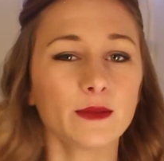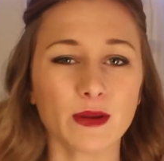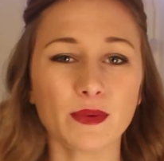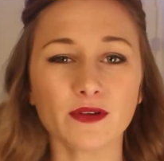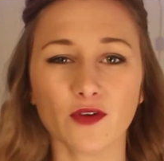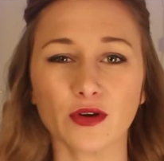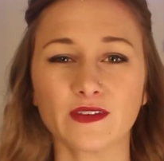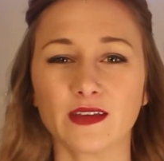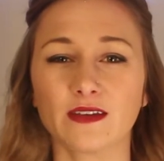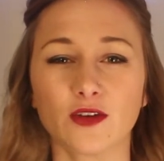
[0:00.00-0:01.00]
People in
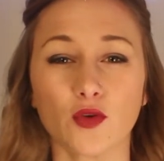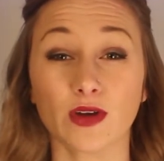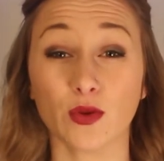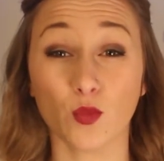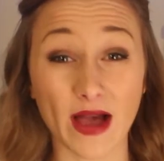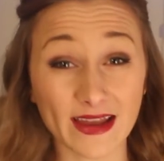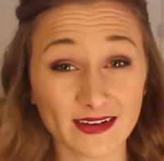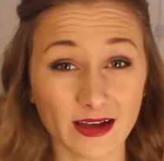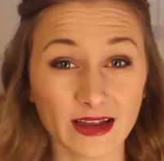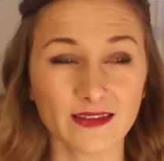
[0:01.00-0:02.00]
France tend to not really wear
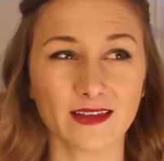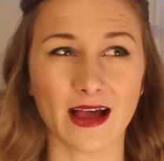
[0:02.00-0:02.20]
tights.